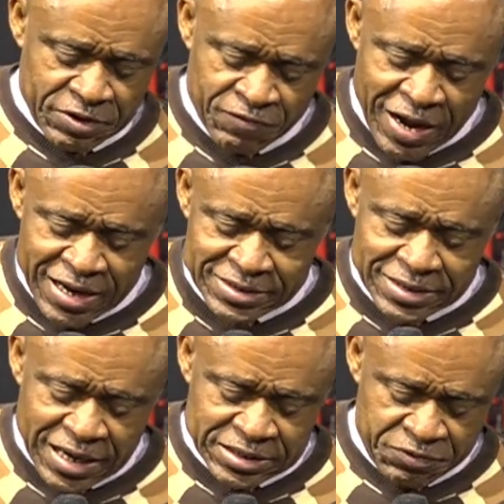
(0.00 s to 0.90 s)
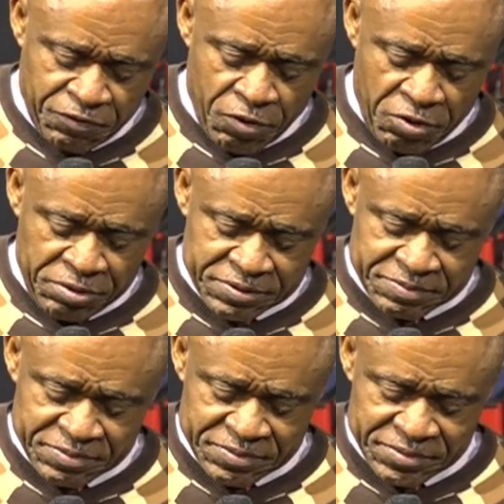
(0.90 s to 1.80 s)
verse 34,
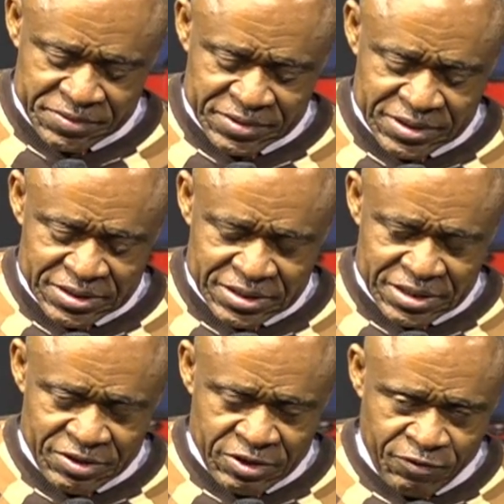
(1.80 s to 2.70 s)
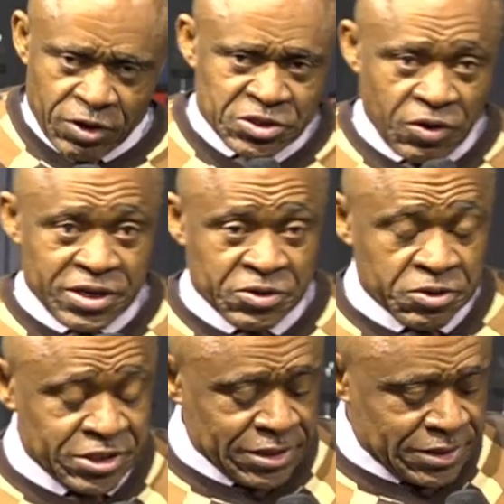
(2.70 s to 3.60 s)
1
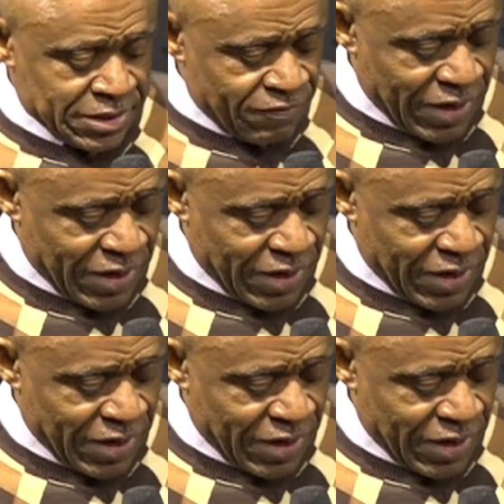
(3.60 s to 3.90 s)
Chronicles 16,